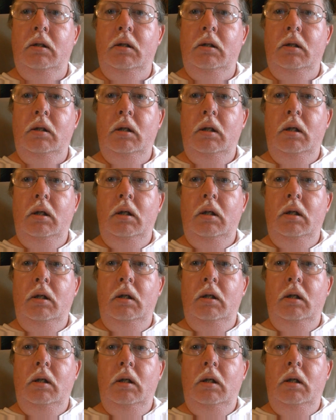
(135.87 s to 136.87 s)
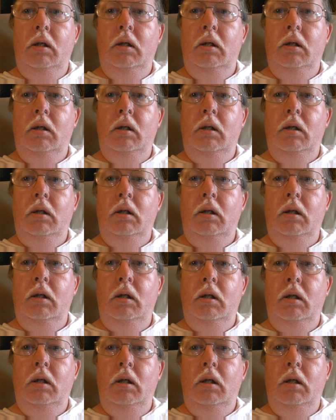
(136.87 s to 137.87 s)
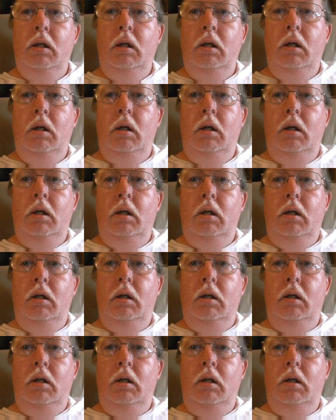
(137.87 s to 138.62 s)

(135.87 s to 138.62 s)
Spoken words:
[no speech]